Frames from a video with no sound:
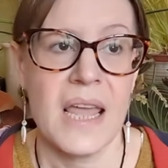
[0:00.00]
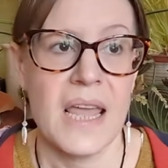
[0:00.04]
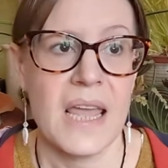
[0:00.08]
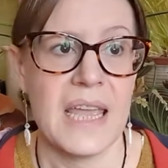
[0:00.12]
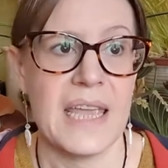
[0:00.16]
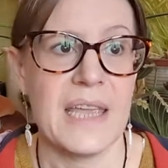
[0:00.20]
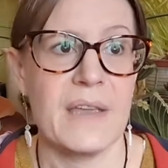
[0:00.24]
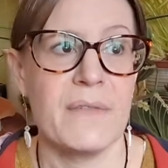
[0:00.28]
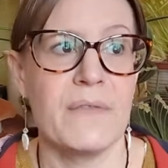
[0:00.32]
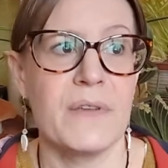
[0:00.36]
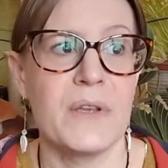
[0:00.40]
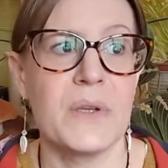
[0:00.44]

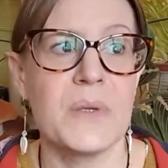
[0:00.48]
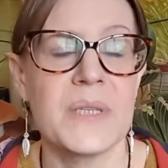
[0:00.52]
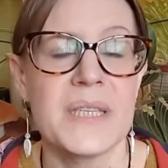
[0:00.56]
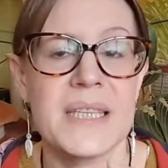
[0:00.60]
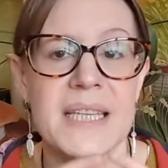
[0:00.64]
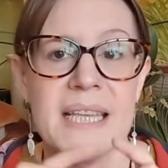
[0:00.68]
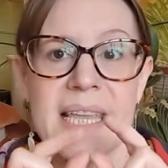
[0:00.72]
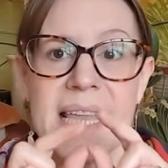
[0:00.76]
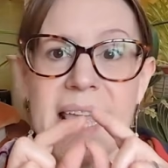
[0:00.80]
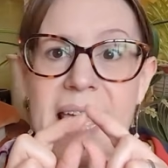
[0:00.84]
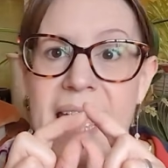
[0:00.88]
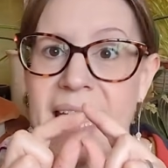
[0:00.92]
If you
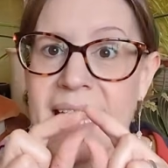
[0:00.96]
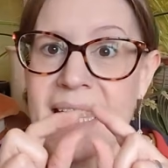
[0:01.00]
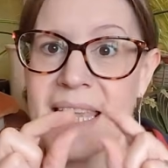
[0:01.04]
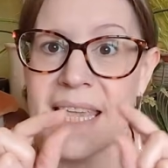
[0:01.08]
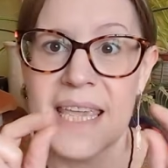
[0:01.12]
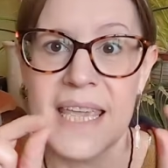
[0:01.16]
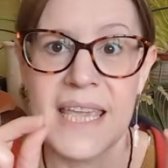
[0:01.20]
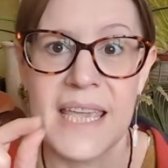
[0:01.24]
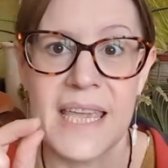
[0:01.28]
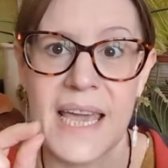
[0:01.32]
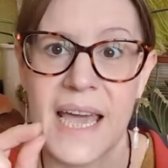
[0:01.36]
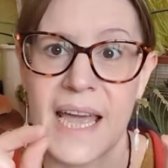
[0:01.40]
see
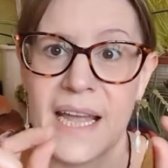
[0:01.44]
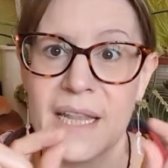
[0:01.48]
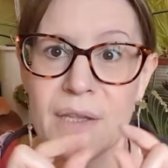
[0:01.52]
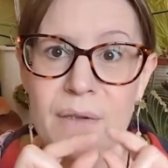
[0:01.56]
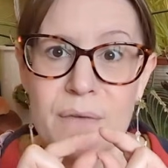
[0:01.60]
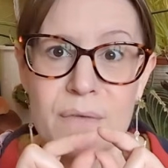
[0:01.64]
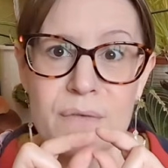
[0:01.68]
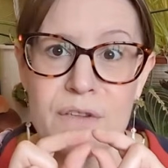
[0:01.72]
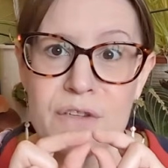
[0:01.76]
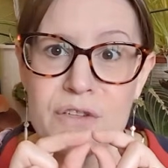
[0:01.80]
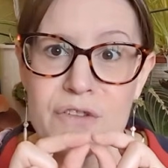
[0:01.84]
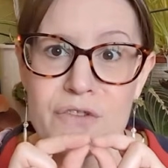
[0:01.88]
any kind
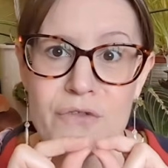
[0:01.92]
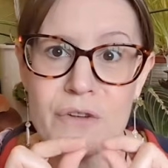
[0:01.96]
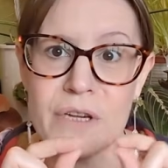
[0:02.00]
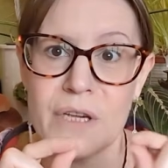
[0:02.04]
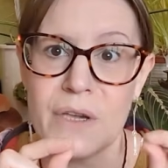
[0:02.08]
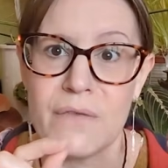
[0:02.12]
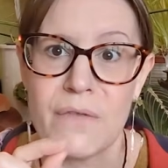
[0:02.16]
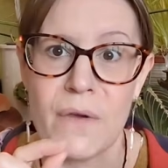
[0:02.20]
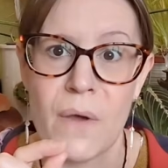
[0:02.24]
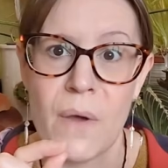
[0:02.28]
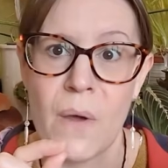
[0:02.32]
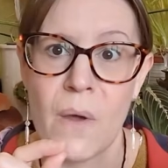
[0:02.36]
of string
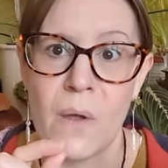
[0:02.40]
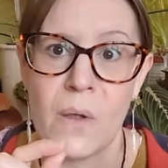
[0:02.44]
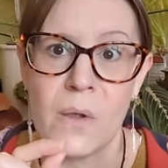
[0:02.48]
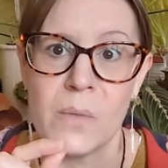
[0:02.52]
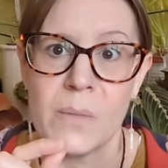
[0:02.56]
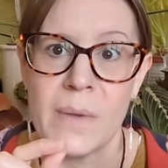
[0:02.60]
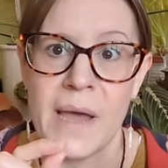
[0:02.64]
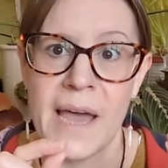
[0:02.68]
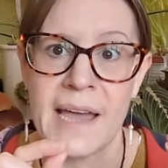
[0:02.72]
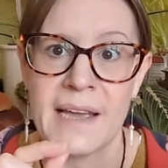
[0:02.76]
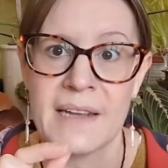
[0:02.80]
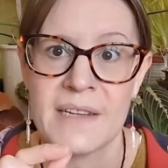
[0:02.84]
of
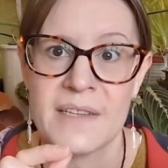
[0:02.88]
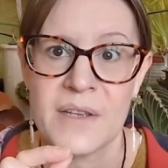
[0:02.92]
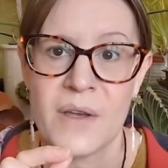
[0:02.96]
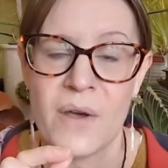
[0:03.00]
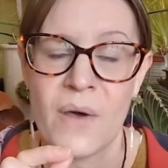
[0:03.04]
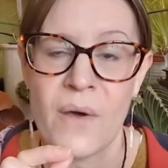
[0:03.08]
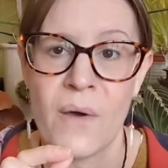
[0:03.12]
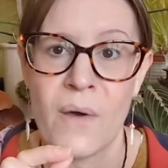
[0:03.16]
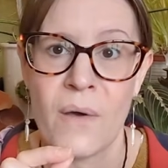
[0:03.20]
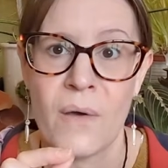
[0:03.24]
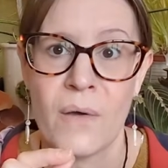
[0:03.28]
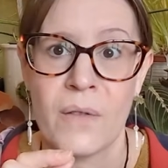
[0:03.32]
hallmarks at
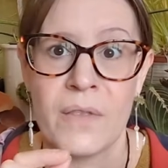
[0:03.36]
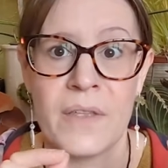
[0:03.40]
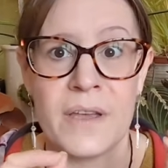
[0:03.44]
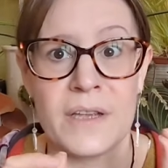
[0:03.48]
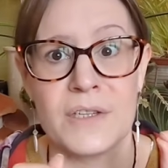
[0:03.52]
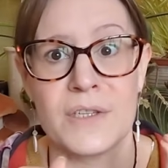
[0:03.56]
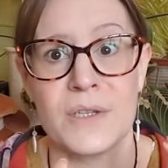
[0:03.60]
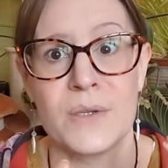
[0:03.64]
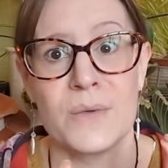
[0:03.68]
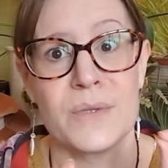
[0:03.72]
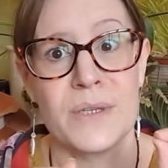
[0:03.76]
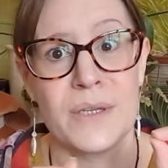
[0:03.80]
all,
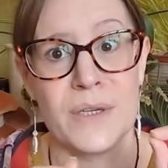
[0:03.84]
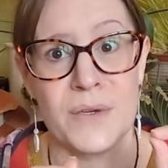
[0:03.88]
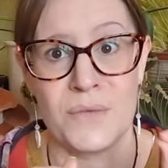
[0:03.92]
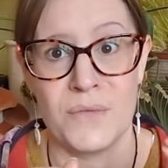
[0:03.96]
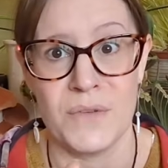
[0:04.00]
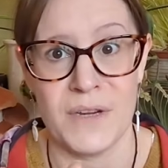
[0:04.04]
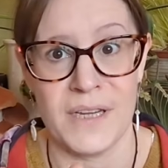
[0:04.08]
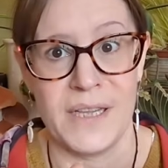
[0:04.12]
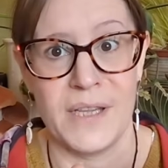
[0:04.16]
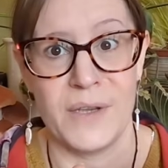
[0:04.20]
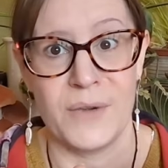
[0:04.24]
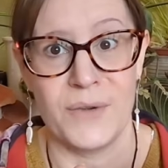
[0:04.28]
that's usually a
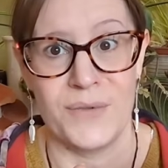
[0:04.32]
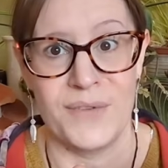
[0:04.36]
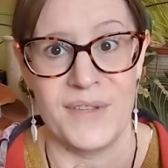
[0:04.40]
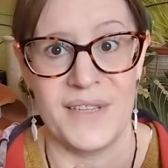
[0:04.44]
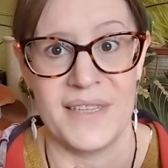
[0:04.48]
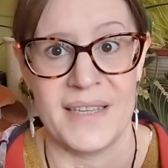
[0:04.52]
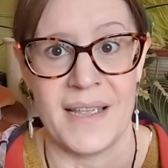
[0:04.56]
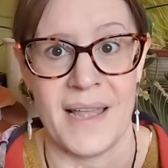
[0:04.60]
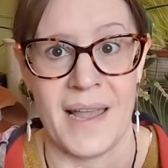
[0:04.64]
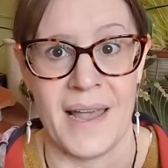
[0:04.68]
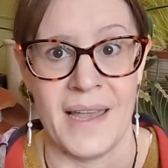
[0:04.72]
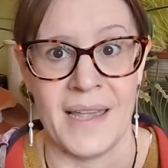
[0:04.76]
really good
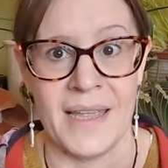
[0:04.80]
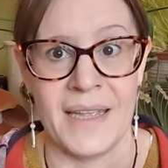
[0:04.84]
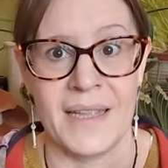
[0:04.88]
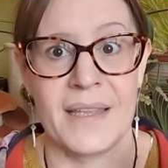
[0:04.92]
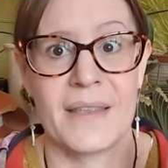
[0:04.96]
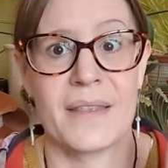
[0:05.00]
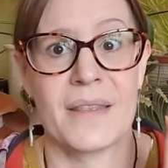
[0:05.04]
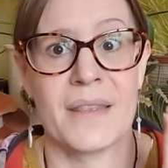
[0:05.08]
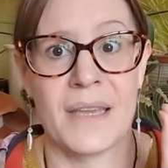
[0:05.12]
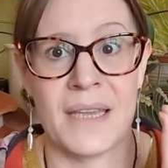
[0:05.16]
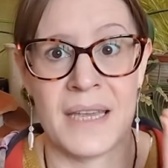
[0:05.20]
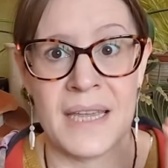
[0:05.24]
sign
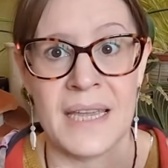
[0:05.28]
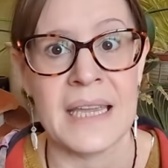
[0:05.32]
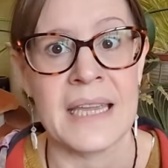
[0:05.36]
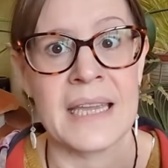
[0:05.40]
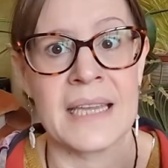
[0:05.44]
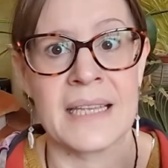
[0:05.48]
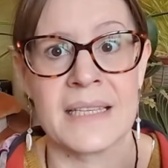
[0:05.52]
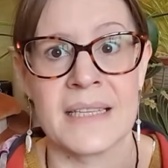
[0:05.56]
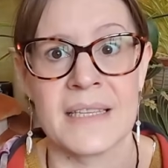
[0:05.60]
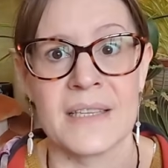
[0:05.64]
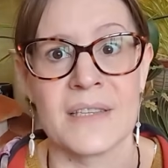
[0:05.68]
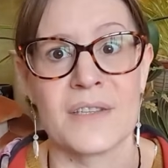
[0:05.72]
that it
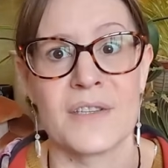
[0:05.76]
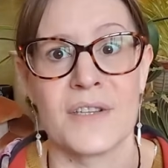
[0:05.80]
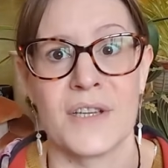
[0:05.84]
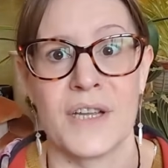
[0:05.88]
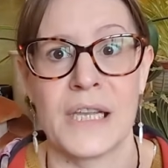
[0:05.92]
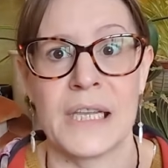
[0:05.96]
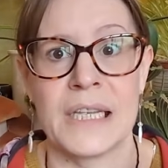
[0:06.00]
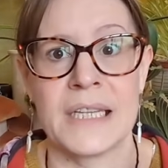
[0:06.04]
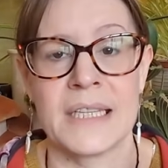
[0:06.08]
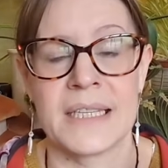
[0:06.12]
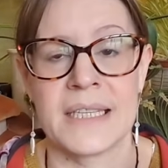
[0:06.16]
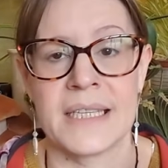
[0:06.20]
is
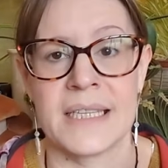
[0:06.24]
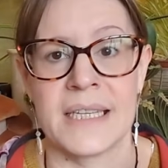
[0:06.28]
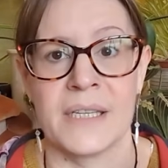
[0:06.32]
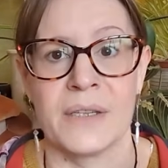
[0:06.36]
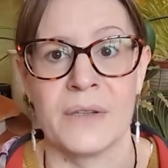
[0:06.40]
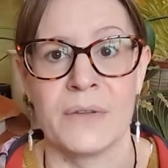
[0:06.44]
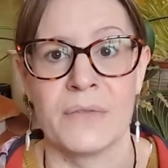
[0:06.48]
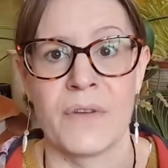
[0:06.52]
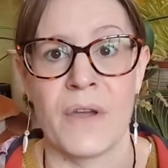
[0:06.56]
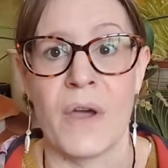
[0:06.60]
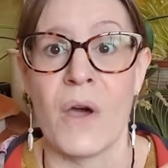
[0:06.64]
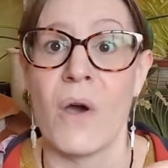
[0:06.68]
sterling
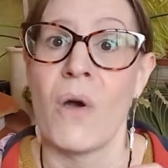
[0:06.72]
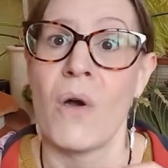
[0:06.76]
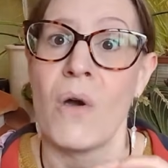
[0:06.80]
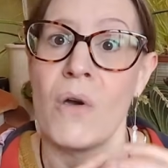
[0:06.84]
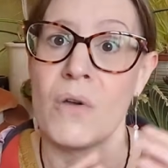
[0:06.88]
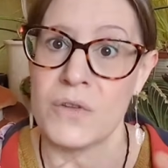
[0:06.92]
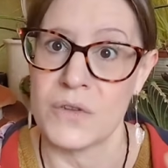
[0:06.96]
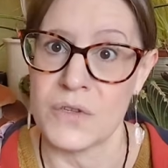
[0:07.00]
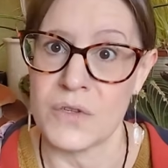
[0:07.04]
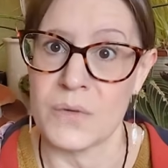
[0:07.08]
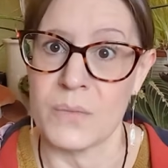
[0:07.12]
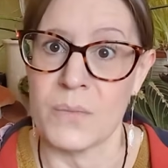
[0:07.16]
silver
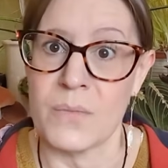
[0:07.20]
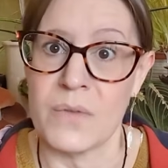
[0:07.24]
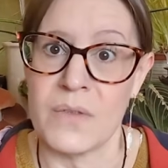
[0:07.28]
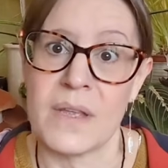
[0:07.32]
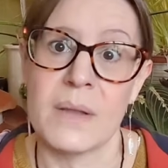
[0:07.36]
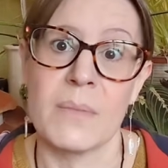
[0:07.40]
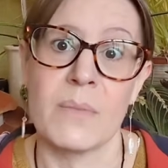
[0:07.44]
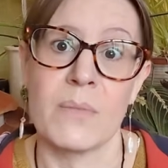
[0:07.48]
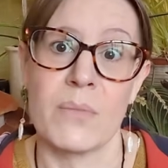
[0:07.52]
or something